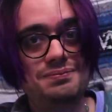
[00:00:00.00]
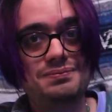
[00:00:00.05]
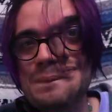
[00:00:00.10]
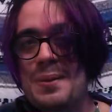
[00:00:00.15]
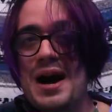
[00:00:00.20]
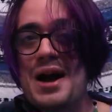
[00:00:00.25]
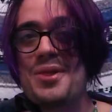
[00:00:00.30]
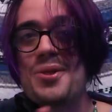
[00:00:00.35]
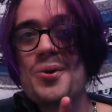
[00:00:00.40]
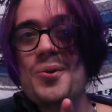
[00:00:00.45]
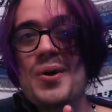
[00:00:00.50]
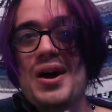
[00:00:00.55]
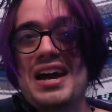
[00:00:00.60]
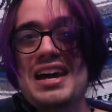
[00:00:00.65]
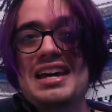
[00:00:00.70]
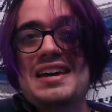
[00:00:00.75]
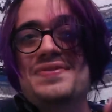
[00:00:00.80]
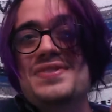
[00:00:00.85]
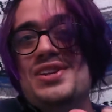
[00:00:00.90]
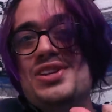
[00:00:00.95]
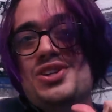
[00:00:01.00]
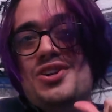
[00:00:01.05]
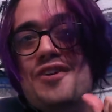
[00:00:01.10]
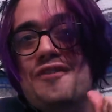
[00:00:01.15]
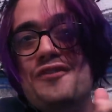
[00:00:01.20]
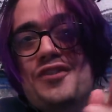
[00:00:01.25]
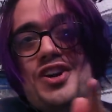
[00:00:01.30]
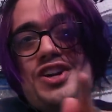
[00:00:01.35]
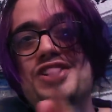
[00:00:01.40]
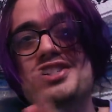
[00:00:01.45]
By the way, if this is your
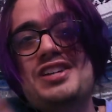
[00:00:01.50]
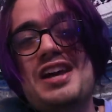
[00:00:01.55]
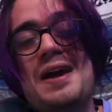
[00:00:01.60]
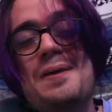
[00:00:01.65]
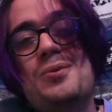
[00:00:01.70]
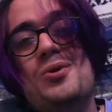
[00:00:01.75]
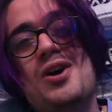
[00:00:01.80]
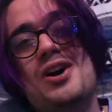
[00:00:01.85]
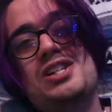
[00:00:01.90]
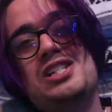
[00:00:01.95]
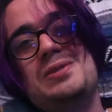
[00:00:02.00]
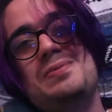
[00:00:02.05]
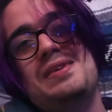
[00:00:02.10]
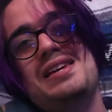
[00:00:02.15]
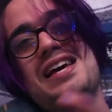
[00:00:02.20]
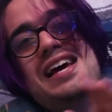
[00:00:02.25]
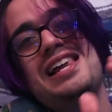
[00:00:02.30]
first time watching me,